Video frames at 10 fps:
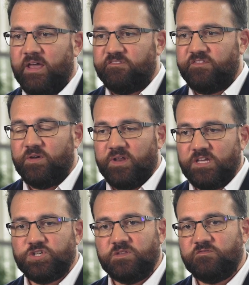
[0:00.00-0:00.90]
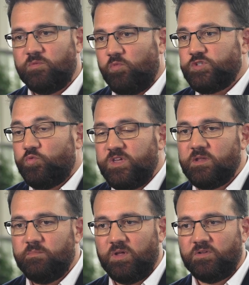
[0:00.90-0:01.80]
and a foundation from which we
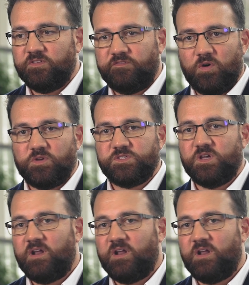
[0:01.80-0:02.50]
can build to focus